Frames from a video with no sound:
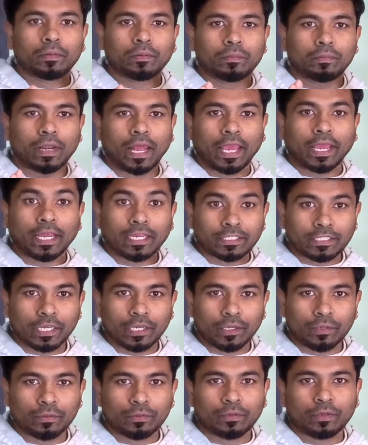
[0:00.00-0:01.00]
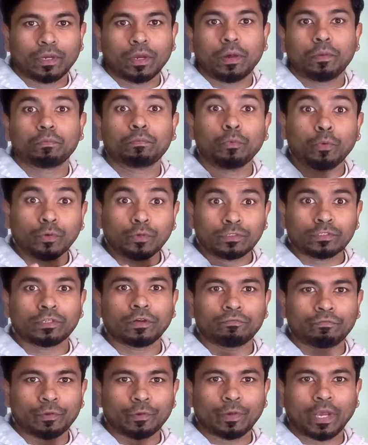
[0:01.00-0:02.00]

But I can tell you, most of you